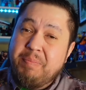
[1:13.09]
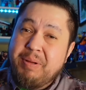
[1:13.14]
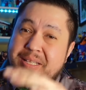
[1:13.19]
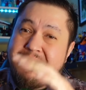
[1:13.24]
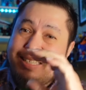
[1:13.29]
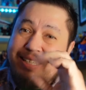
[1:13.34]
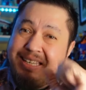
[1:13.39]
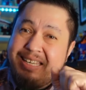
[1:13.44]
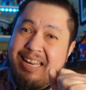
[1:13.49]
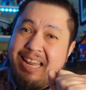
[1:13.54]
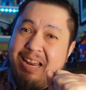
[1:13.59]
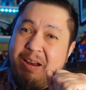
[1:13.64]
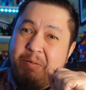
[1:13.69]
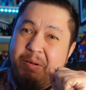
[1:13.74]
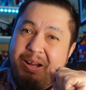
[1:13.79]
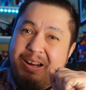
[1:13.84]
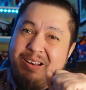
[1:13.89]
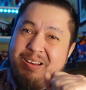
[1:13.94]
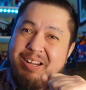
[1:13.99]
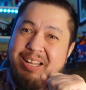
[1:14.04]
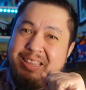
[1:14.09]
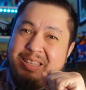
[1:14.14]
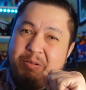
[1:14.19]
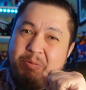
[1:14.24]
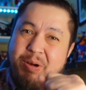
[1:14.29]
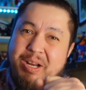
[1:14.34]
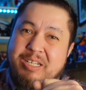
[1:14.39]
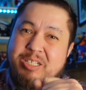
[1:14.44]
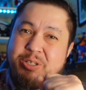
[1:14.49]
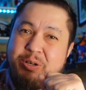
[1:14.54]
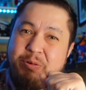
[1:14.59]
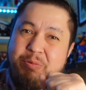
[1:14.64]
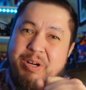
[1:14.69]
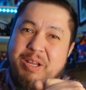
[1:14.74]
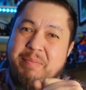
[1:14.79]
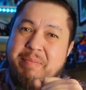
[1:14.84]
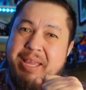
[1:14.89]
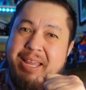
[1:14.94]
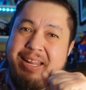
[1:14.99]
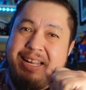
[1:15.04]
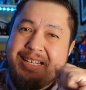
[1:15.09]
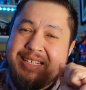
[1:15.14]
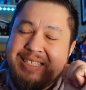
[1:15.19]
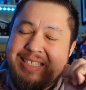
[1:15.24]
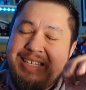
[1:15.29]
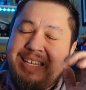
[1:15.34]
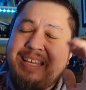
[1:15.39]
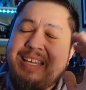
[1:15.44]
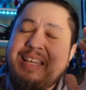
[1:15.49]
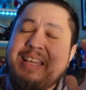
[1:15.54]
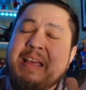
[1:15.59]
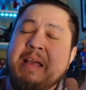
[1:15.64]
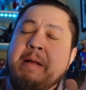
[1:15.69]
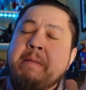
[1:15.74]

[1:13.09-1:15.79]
but today we're going to look at the retro remake and see